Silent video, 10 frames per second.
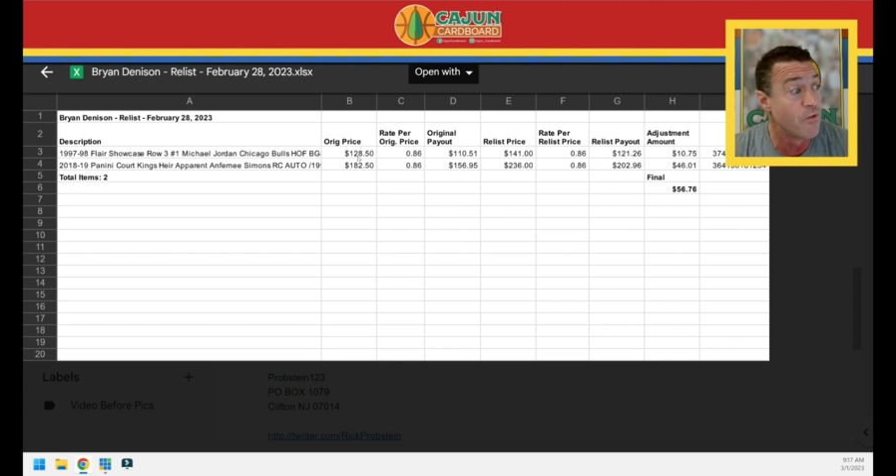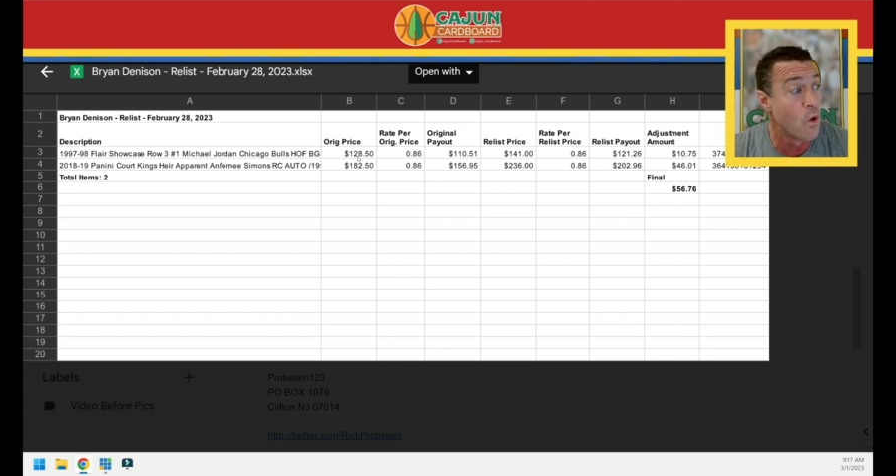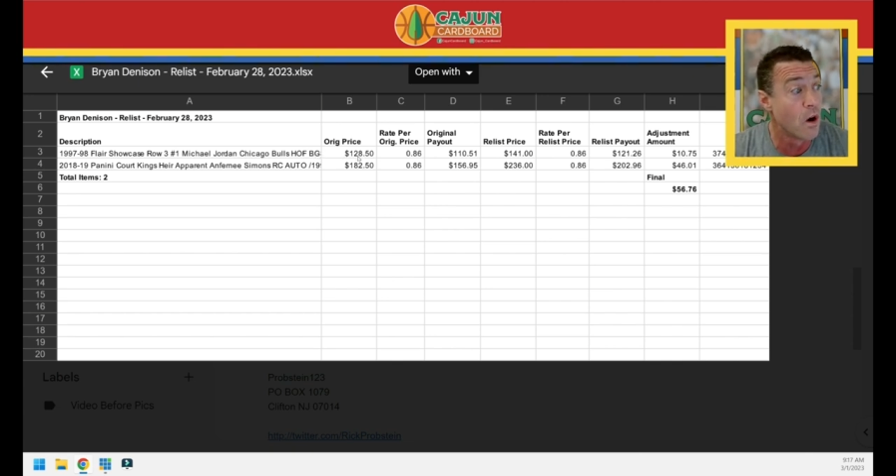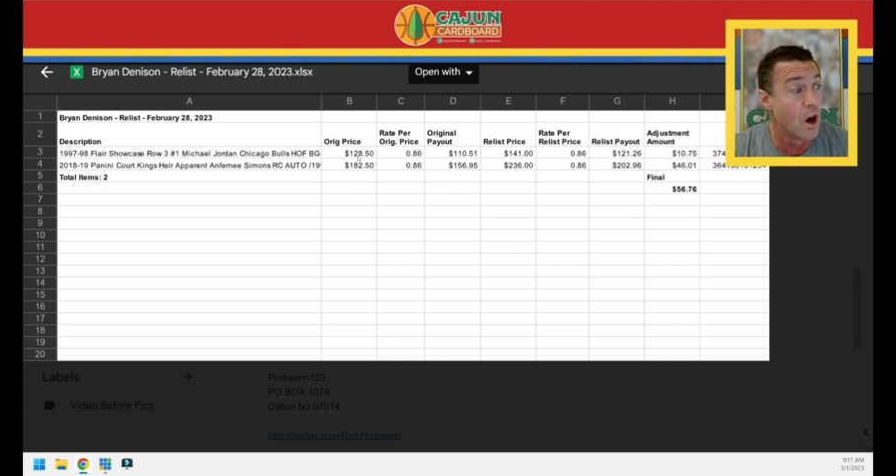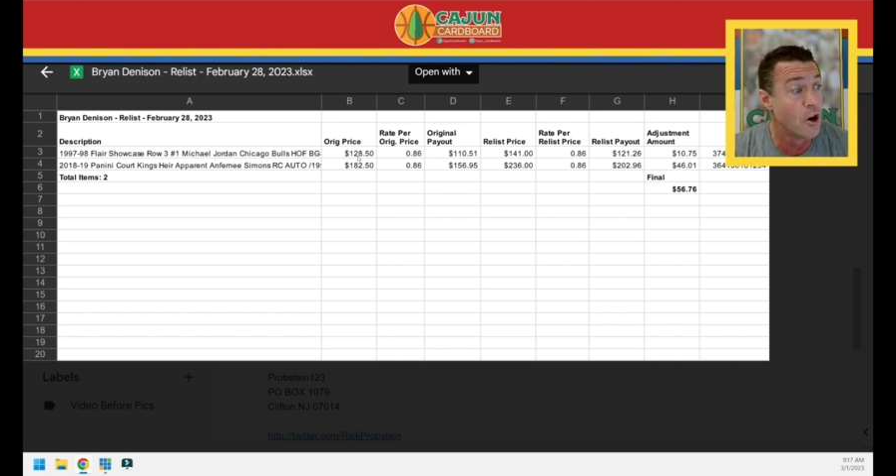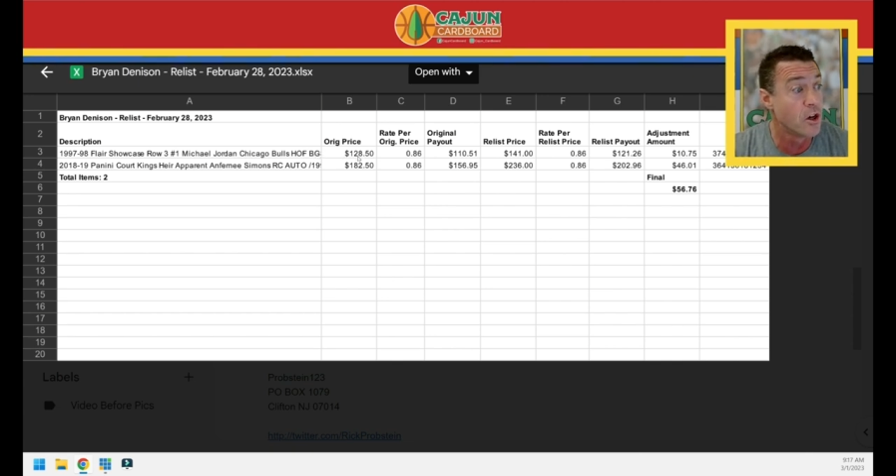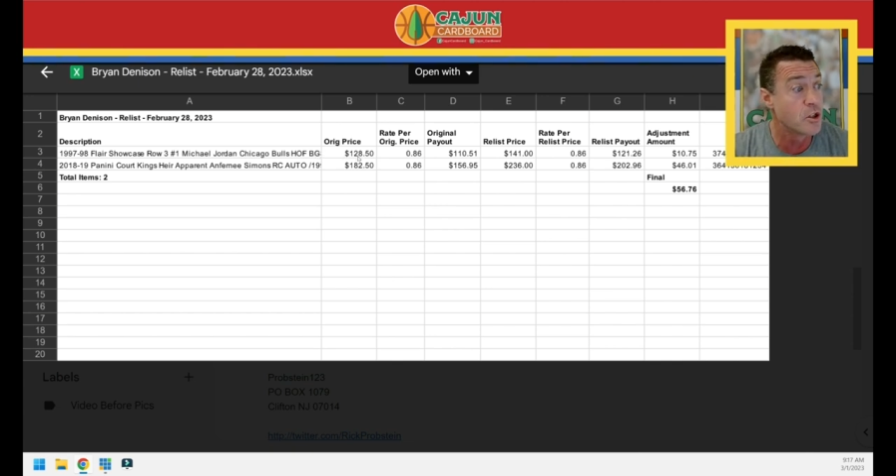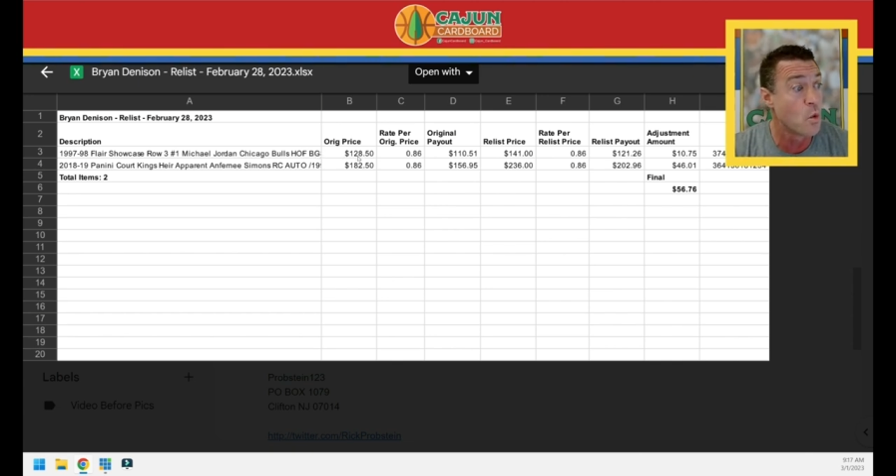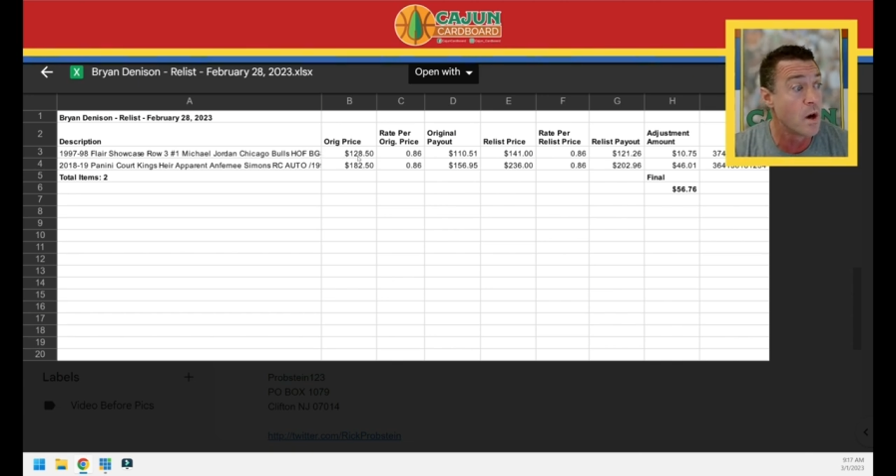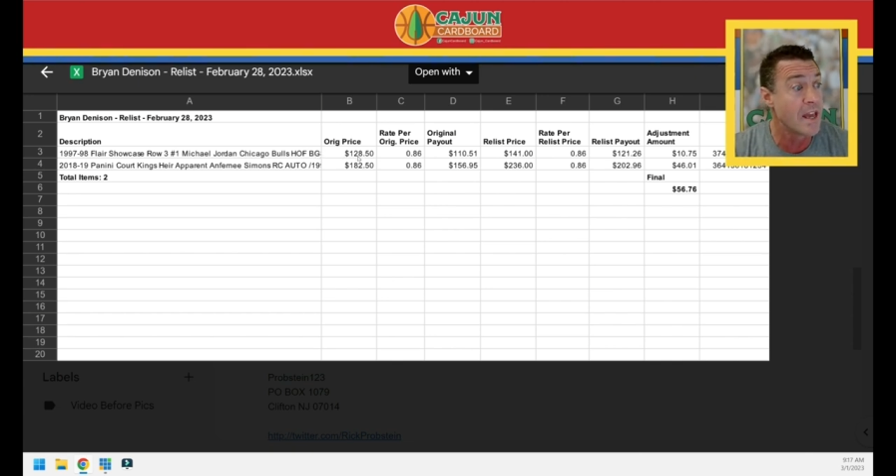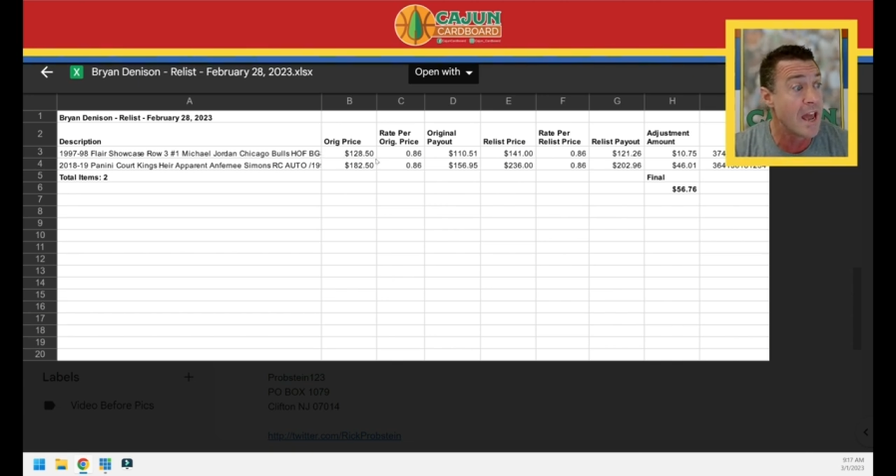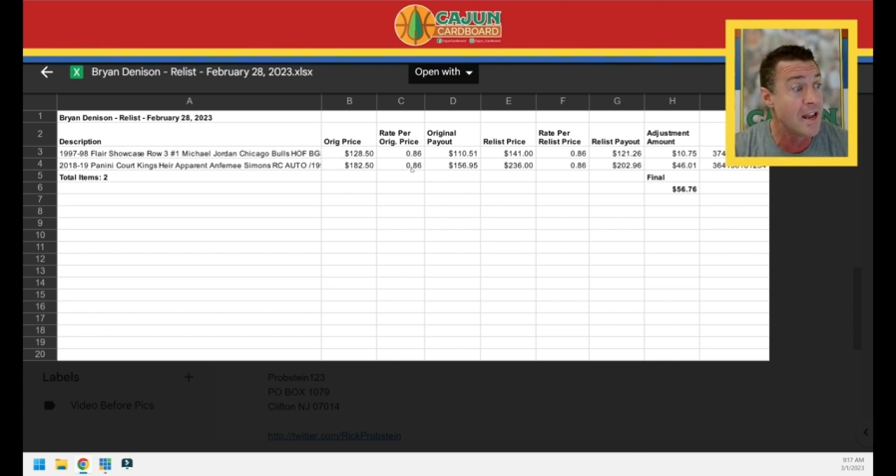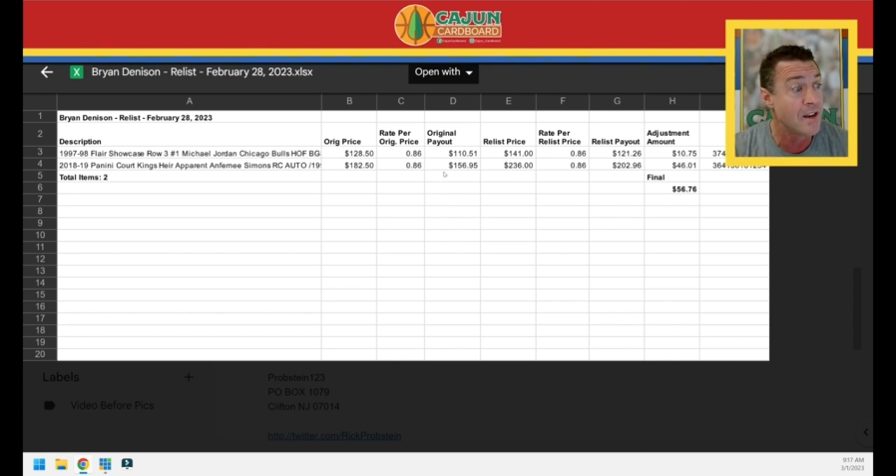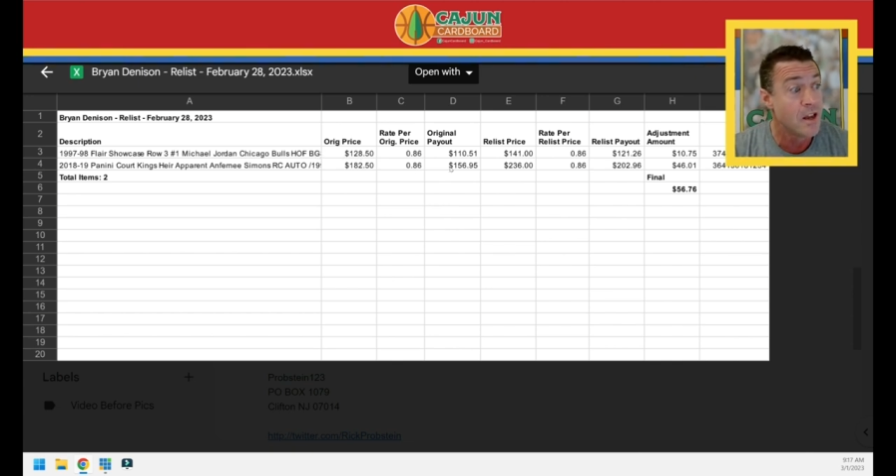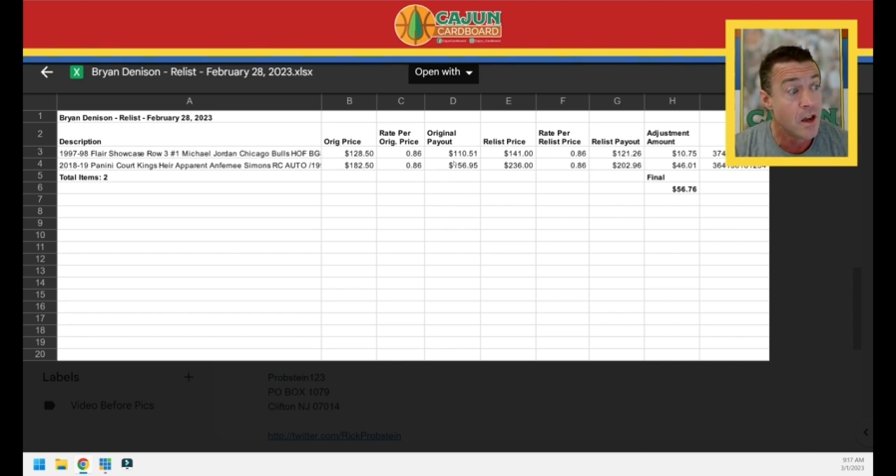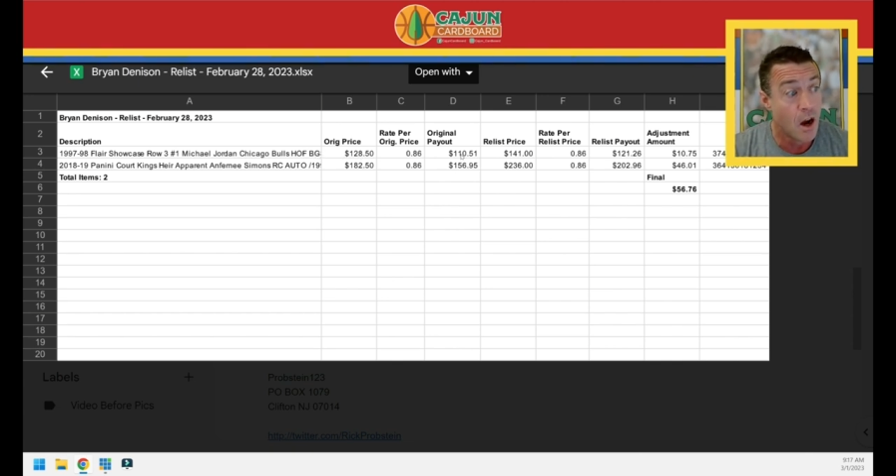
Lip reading: for $128.